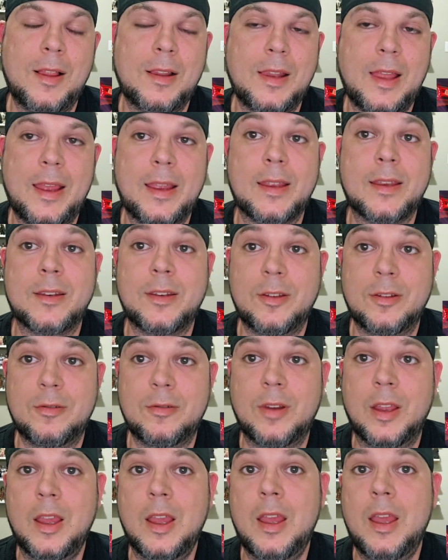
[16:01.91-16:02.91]
Like,
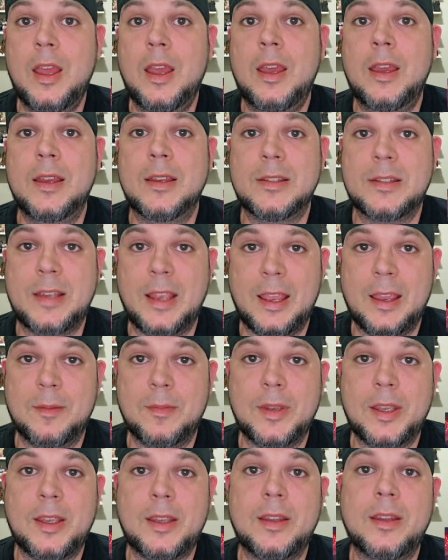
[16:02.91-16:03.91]
dude,
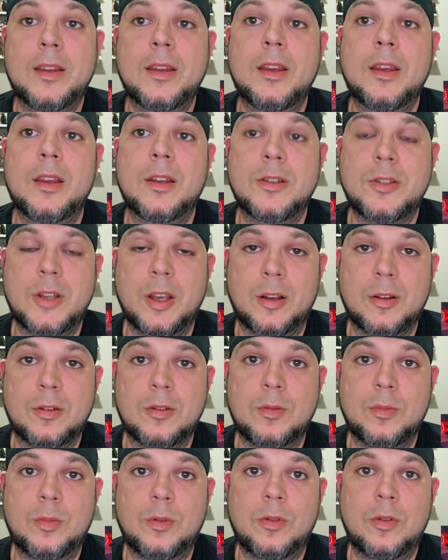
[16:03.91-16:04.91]
Sammy,
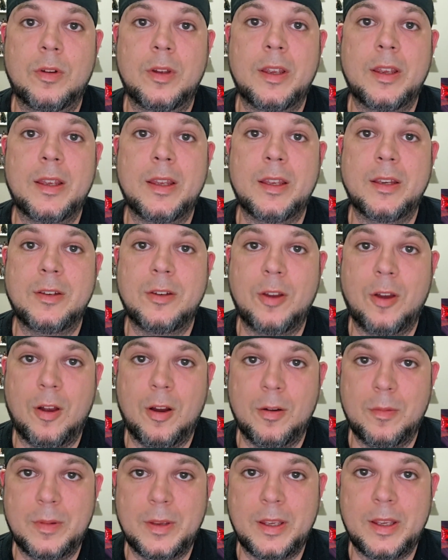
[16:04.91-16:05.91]
Jungle Boy, and
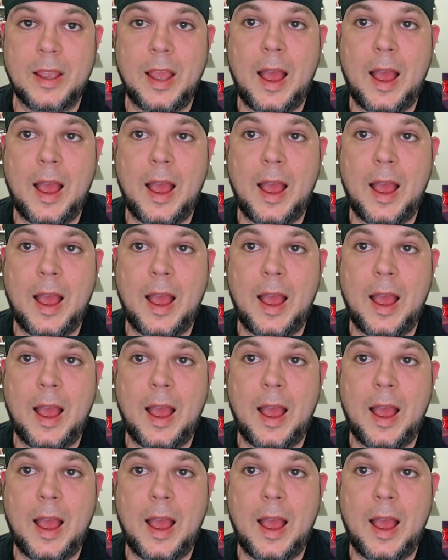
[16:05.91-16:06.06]
Darby.